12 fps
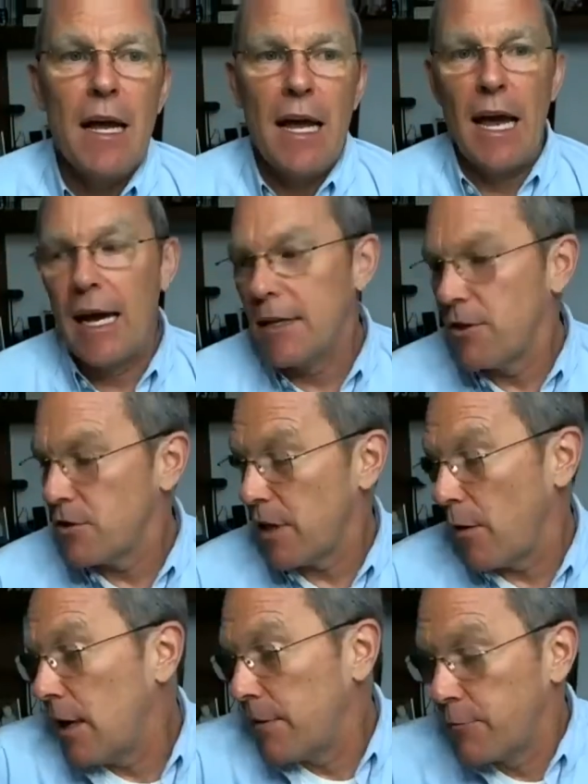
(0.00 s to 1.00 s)
And you say,
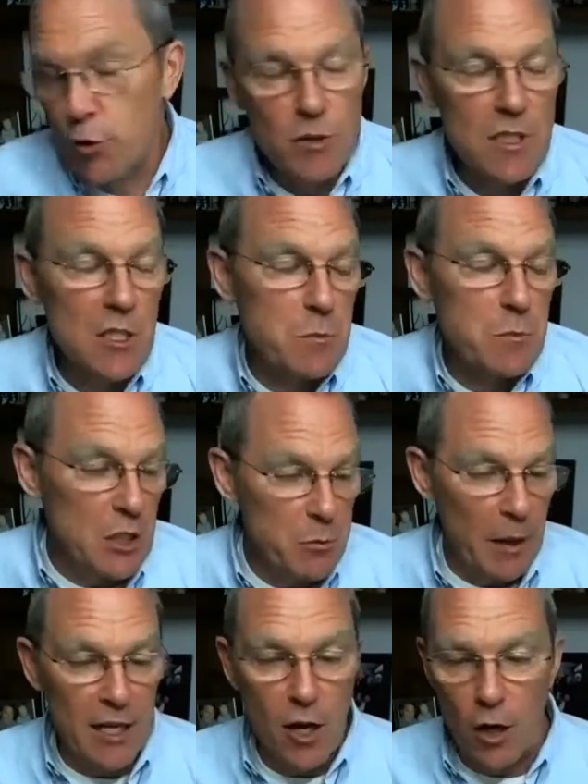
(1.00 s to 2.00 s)
"Well, I'm doing this
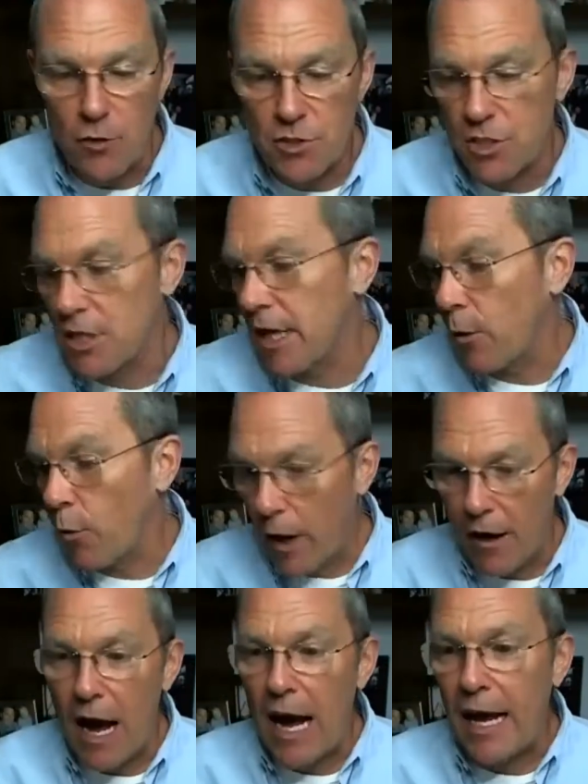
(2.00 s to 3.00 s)
Beachbody coach thing
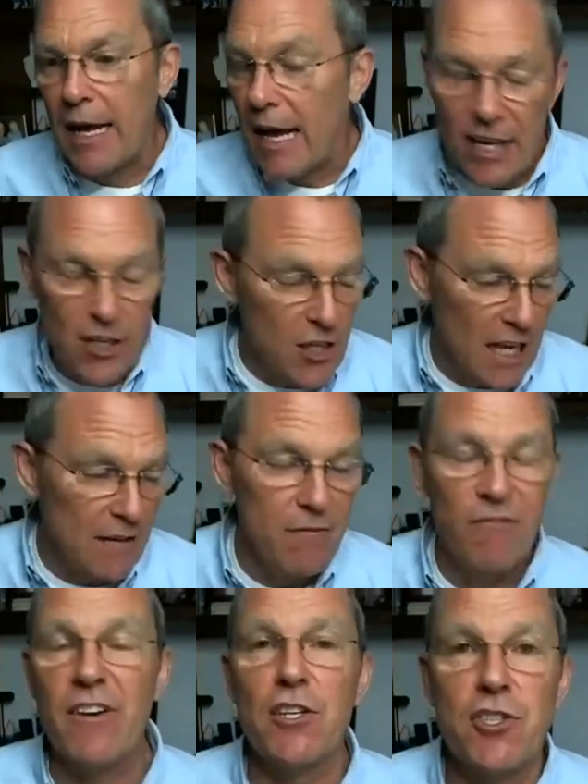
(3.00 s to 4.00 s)
and you can't even
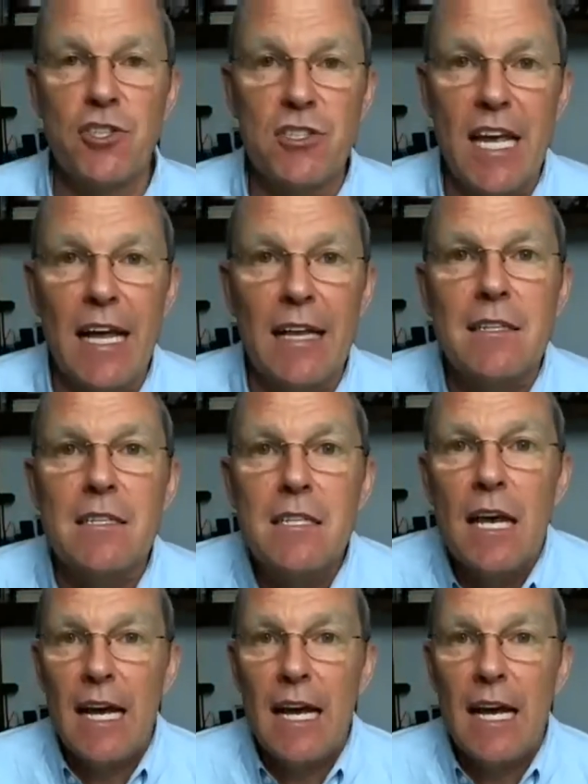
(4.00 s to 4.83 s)
finish your sentence.